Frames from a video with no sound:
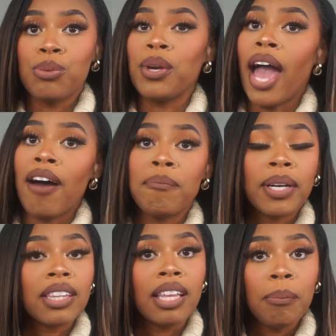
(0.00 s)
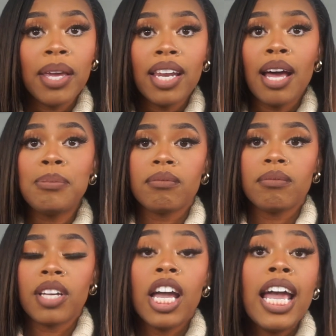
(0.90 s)
We have monthly meetups.
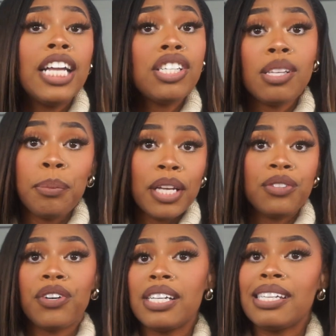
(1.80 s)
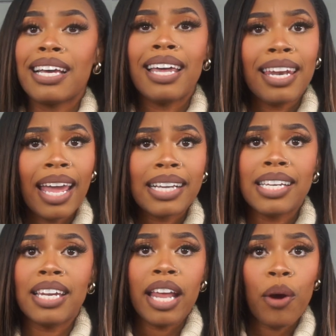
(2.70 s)
It's just a place for us to connect
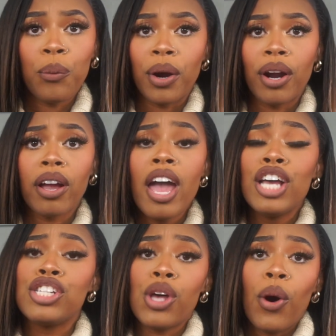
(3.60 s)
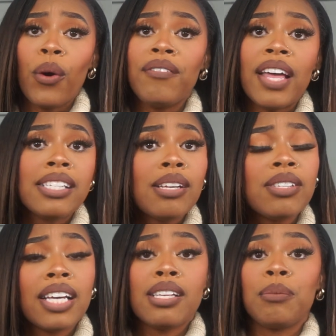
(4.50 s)
and network. So if that sounds
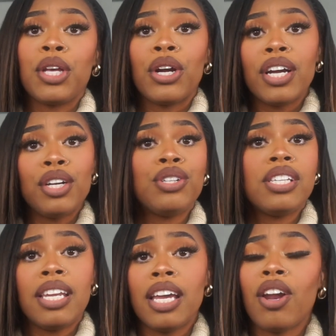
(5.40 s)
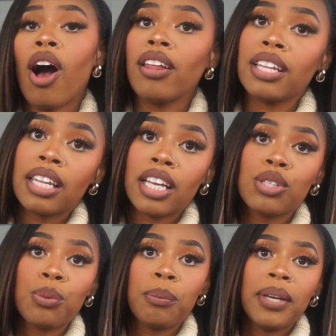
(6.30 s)
like something you're interested in, all the links
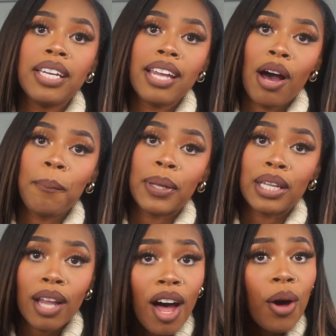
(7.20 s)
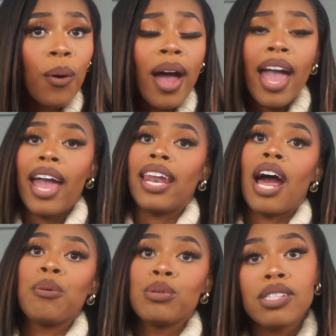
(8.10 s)
will be down below, and I
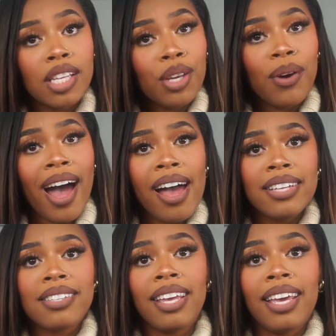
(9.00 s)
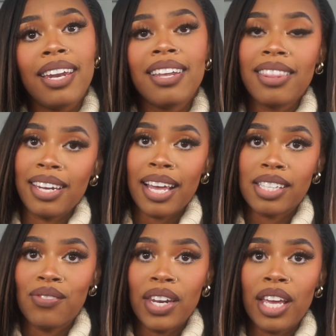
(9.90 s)
will see you guys in the
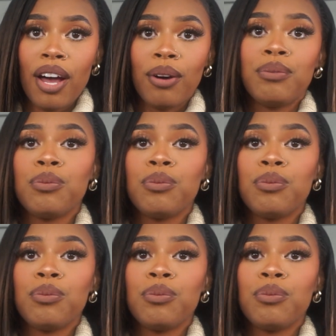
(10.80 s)
next video.